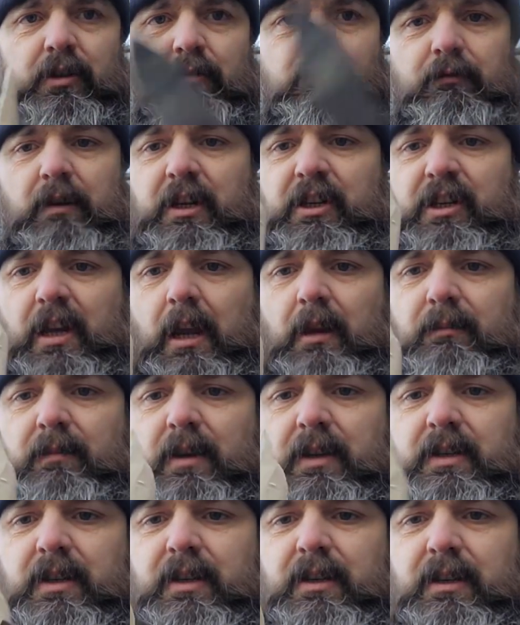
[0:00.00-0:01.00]
reshape
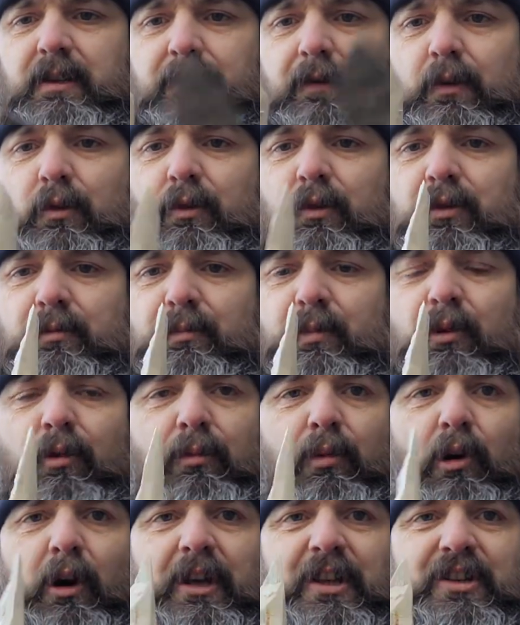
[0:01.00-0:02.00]
this as if I'm going to put a
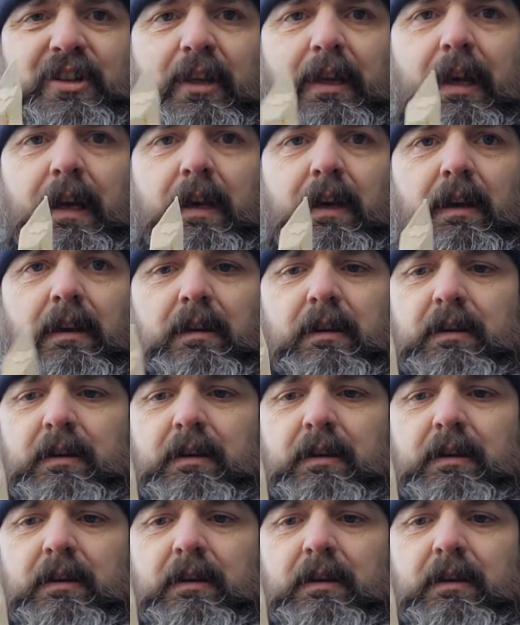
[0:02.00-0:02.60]
point on it.